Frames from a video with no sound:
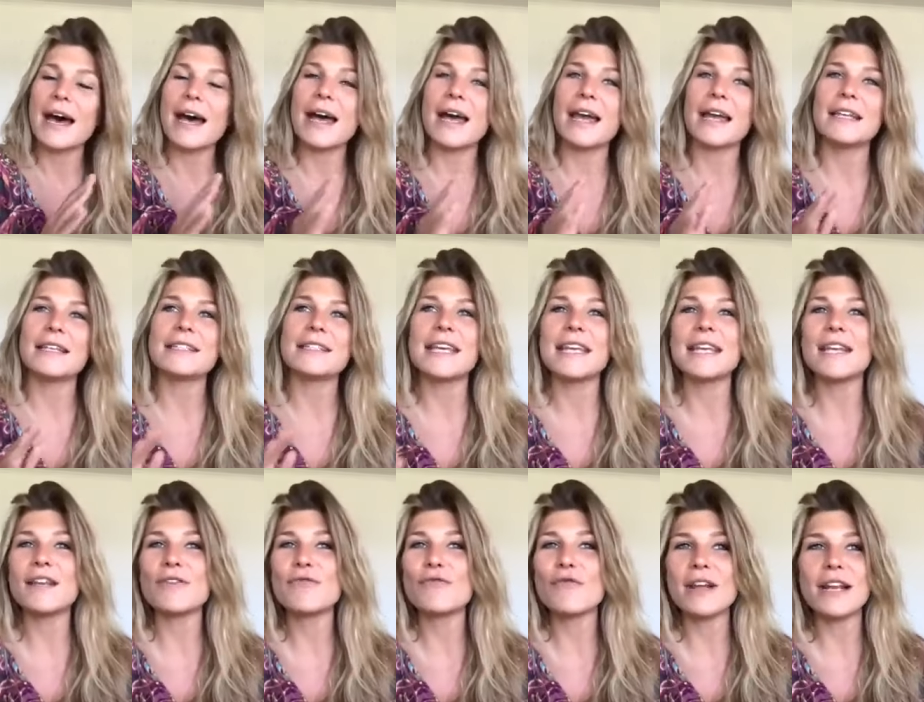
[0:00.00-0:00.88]
I
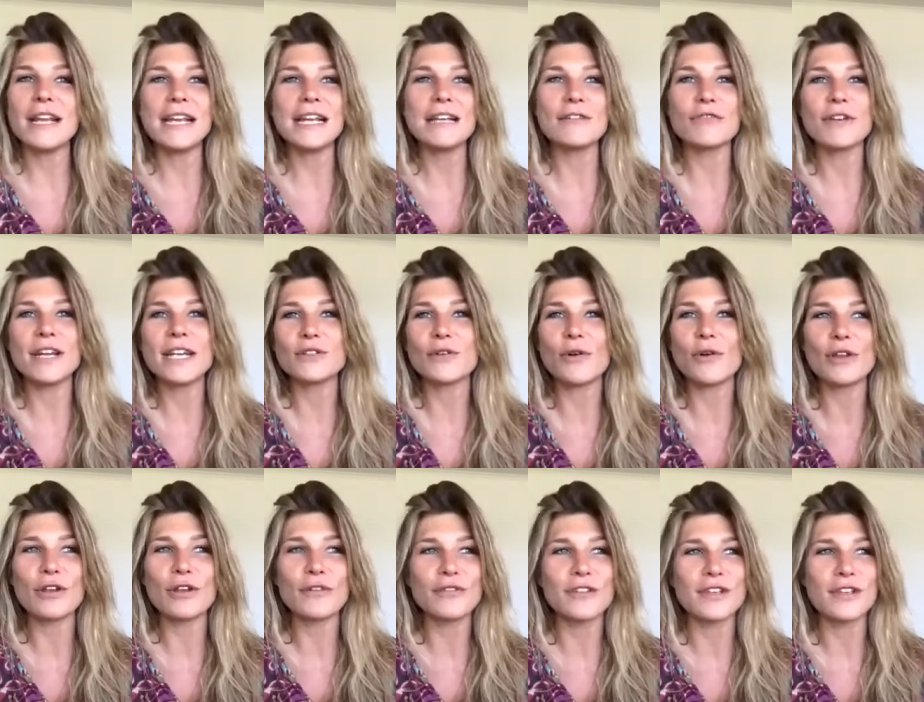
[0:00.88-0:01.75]
didn't really read
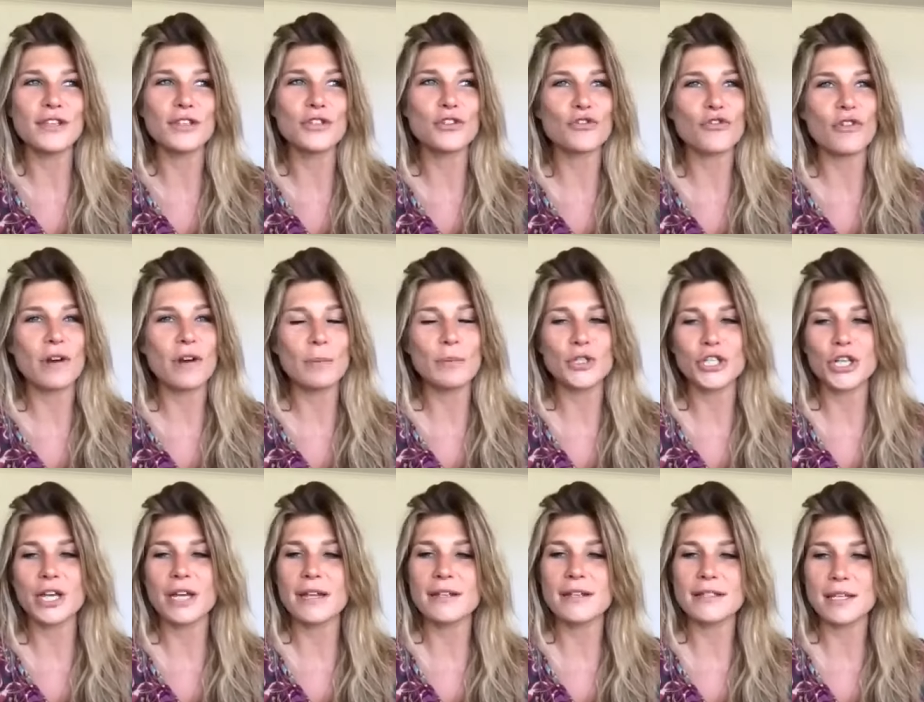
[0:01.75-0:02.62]
all of the
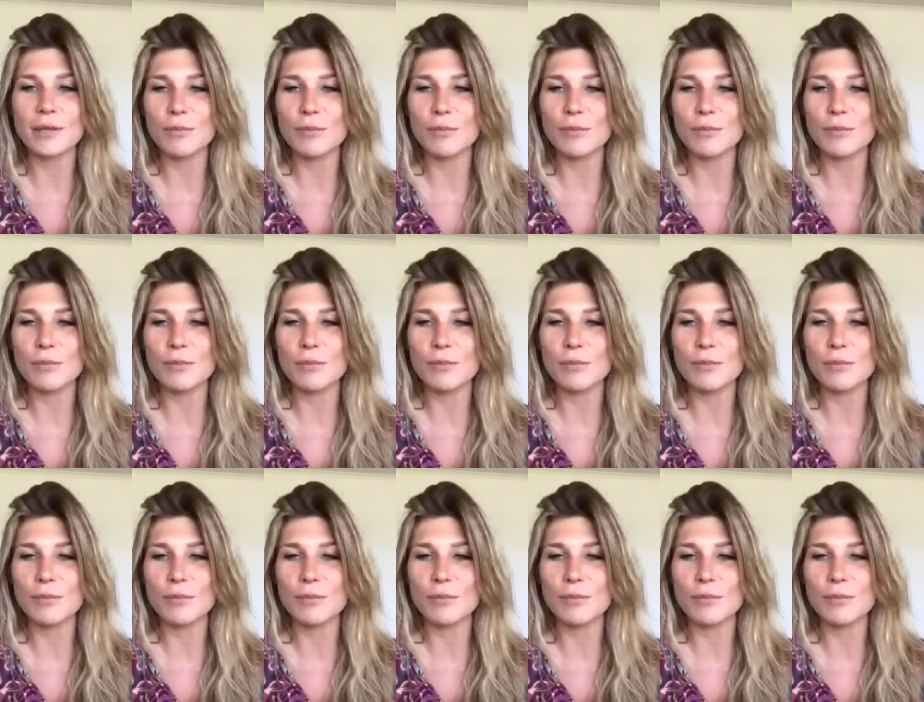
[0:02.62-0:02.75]
descriptions,